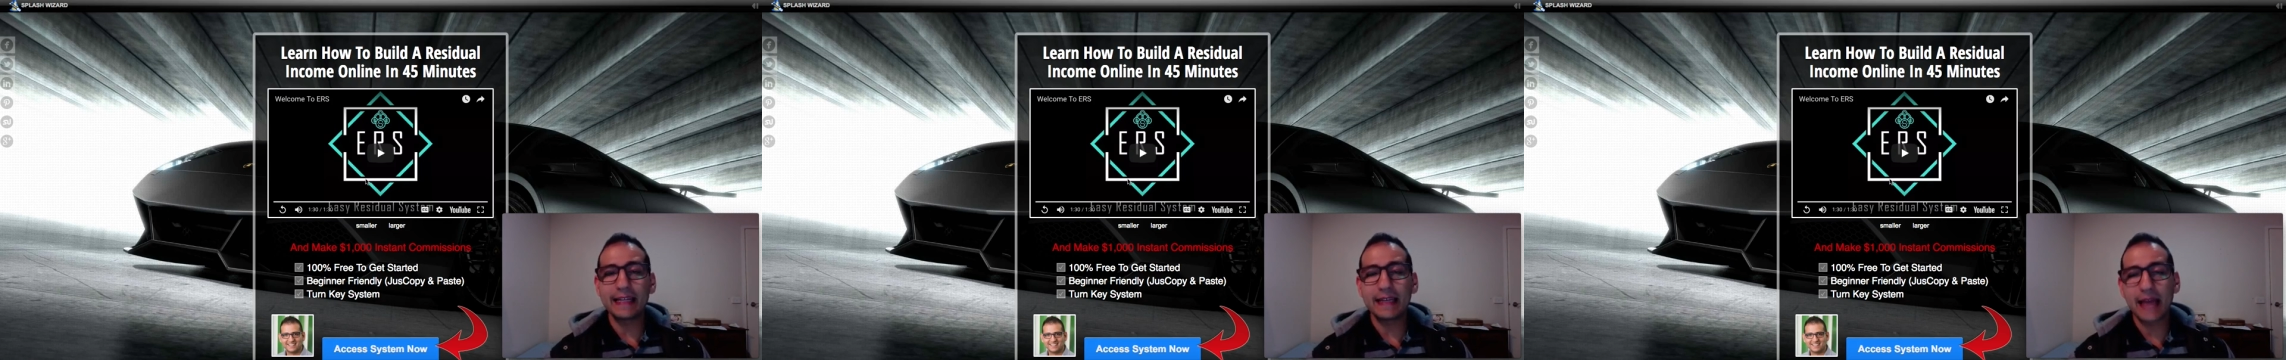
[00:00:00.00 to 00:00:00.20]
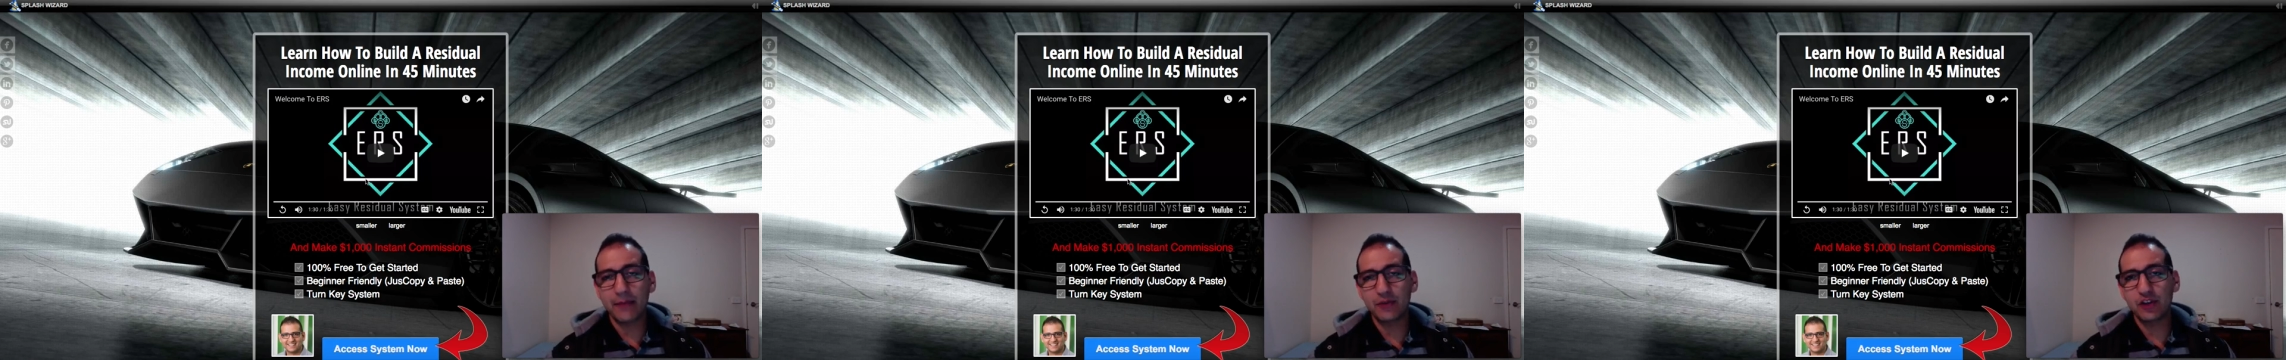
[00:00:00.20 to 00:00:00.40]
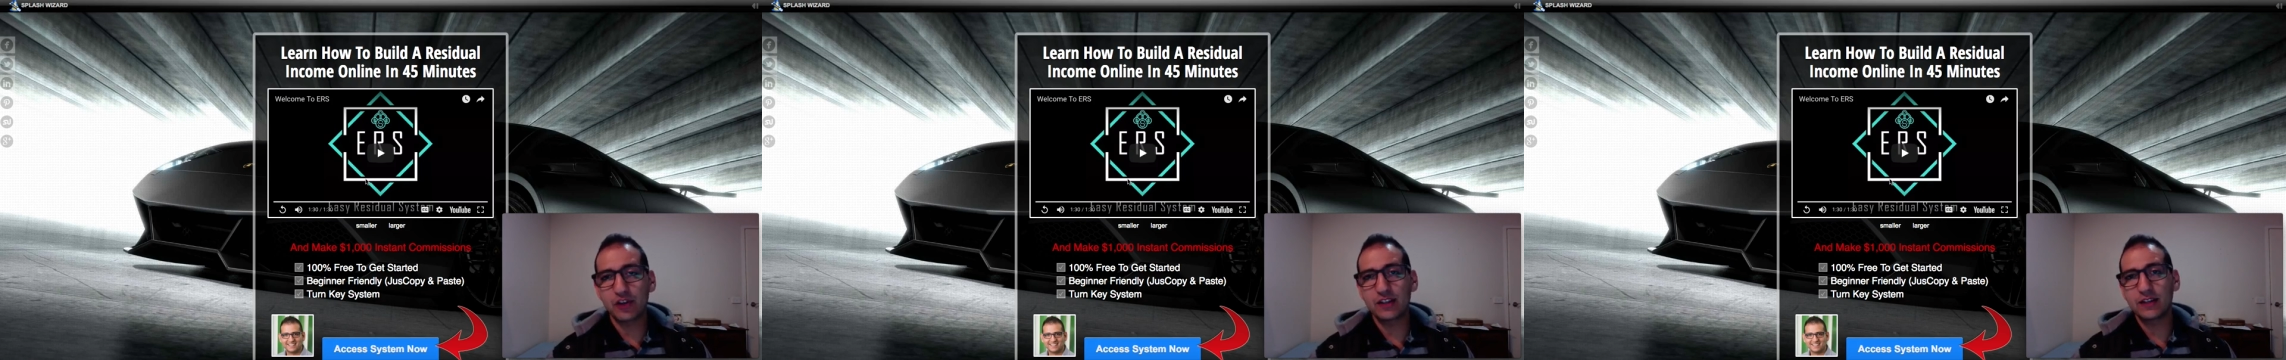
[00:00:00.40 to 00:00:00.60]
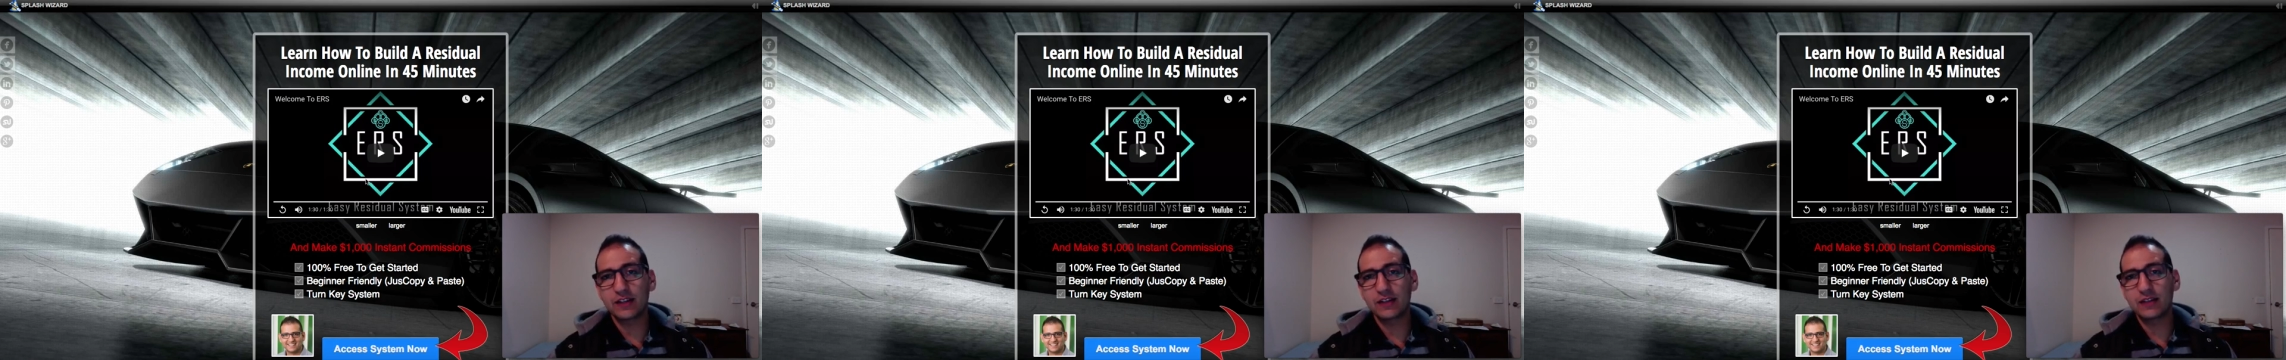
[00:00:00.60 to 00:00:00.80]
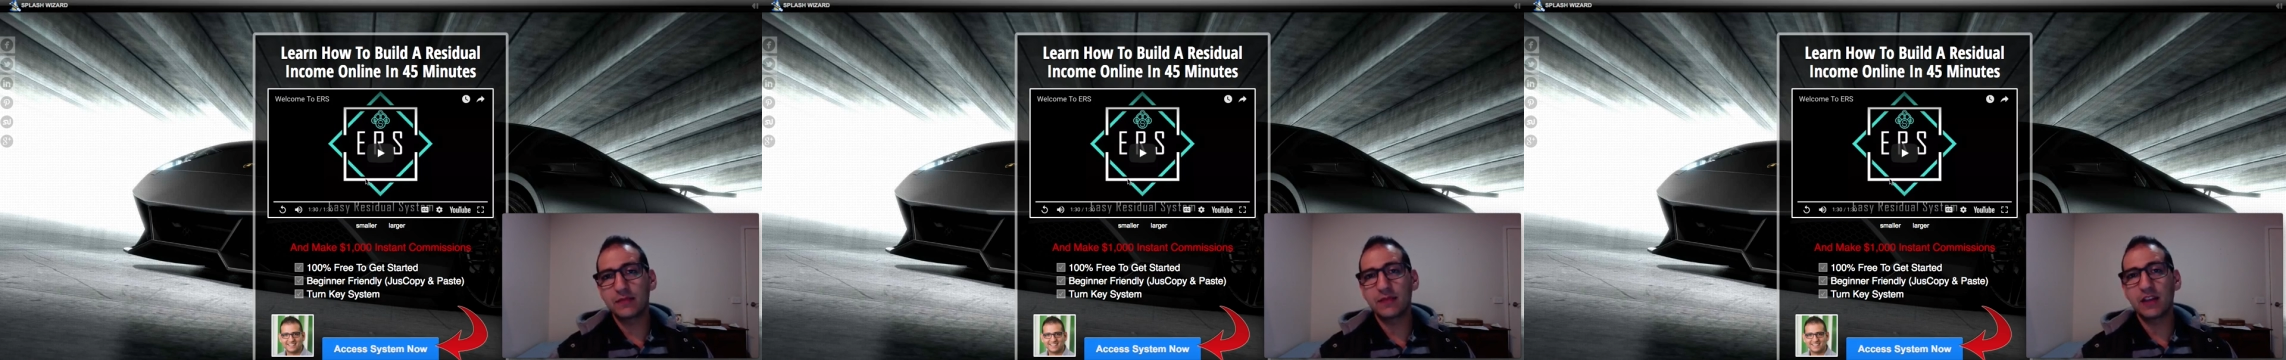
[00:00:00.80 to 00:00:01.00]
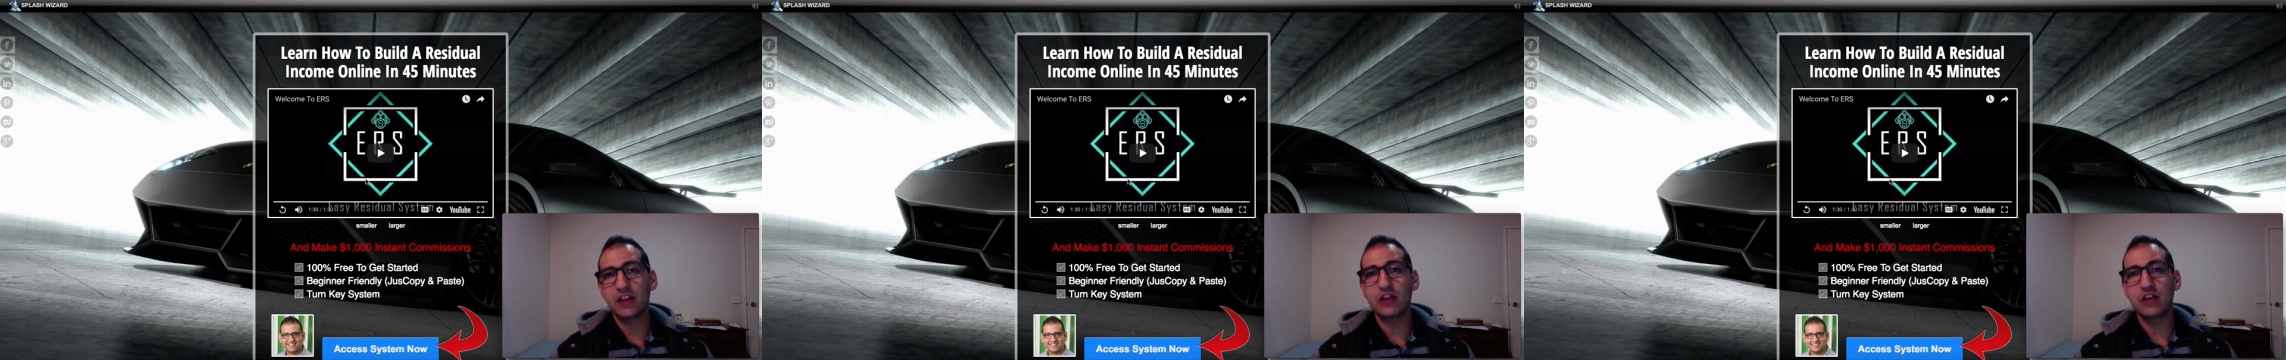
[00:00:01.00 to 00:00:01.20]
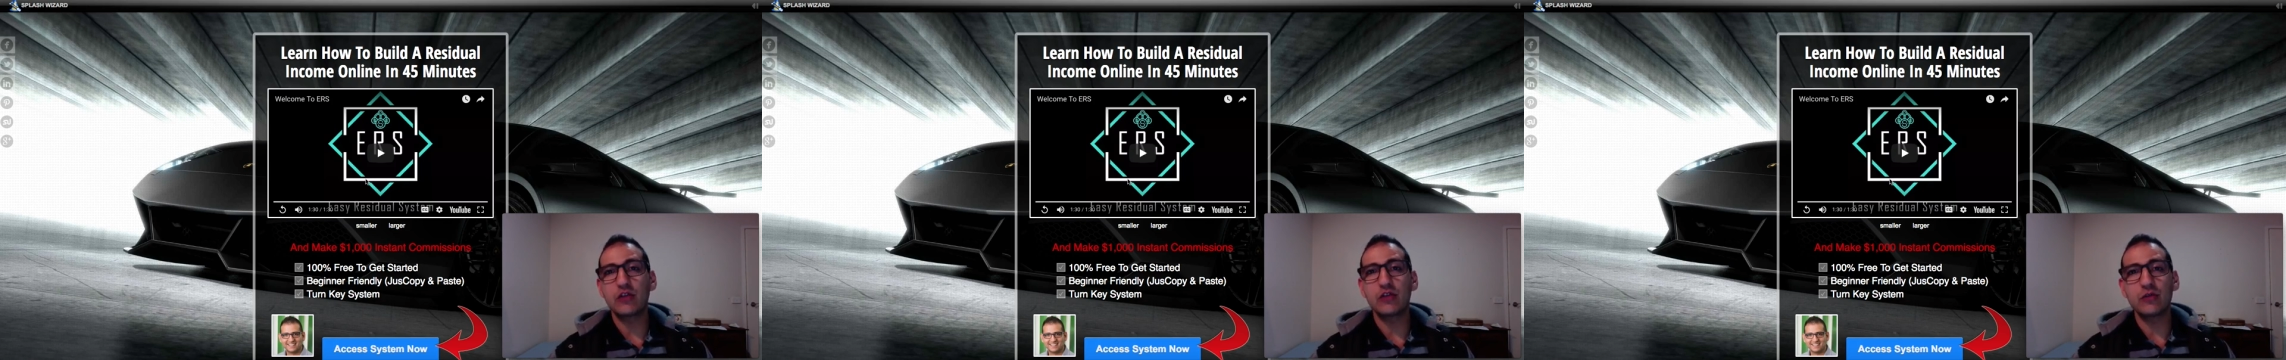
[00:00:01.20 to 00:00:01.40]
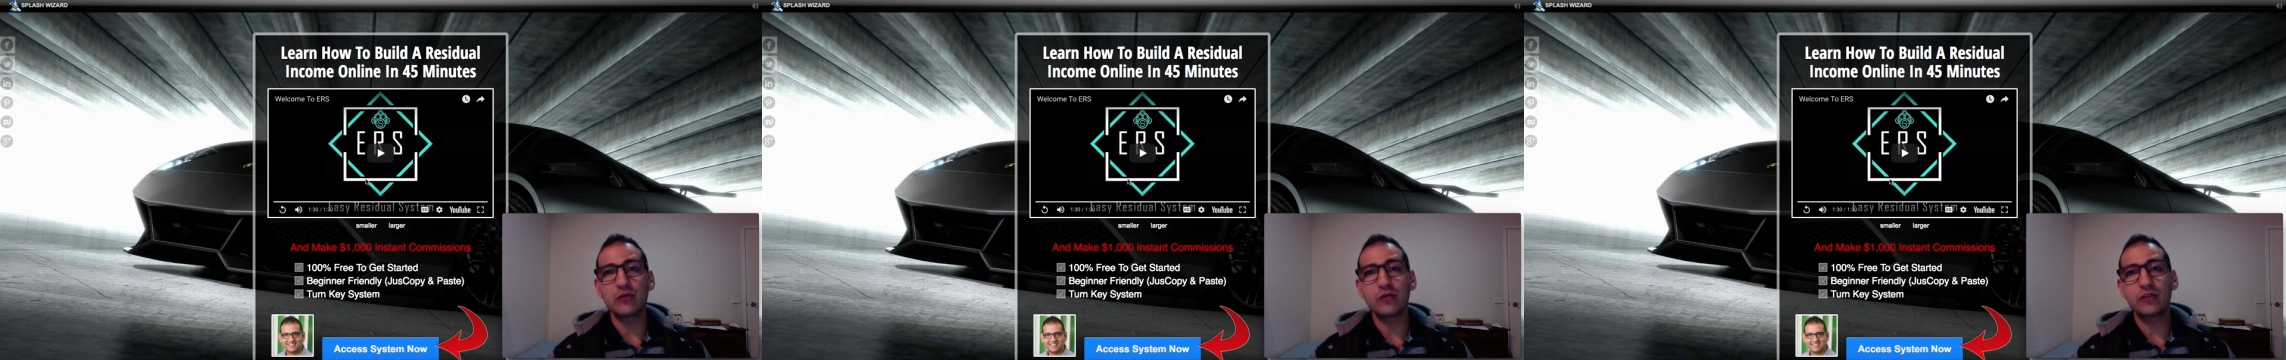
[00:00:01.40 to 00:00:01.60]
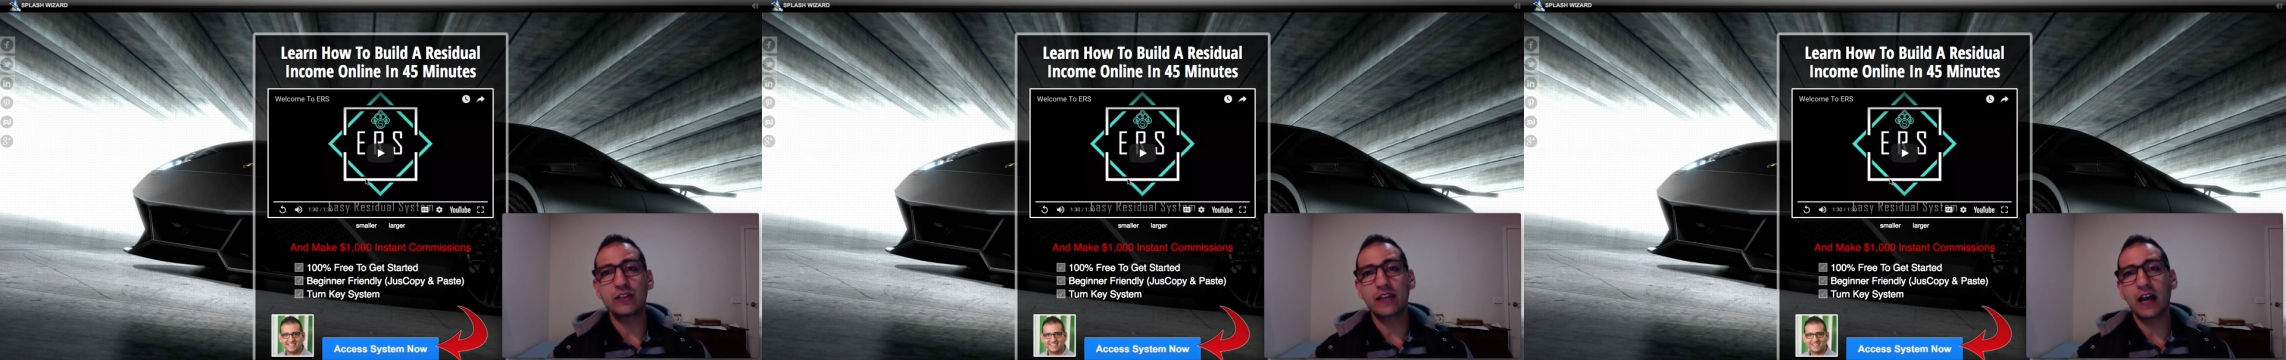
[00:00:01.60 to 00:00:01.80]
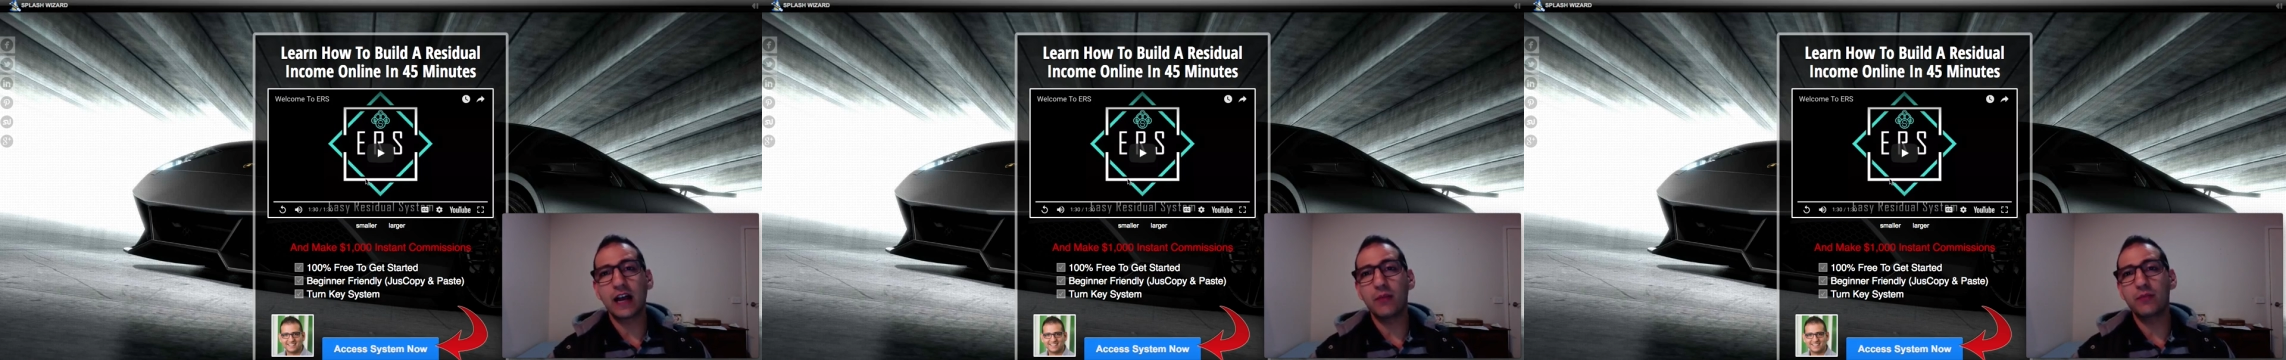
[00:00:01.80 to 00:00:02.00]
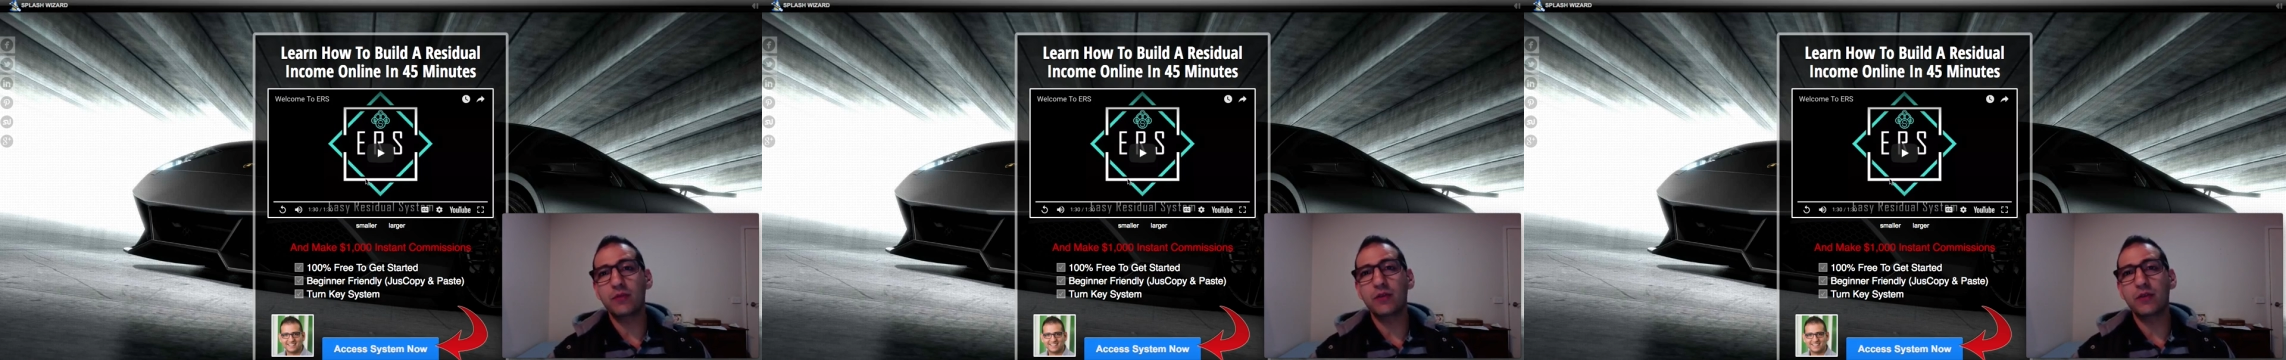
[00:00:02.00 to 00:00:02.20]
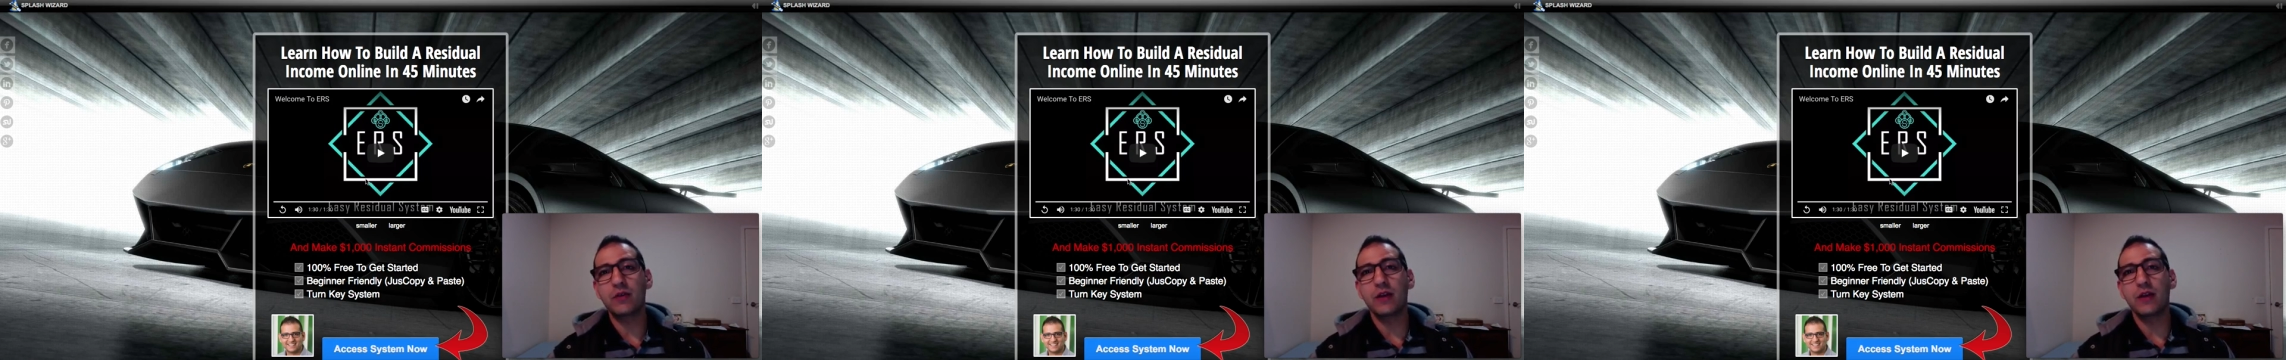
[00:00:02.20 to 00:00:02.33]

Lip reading: capture system that you can use to help you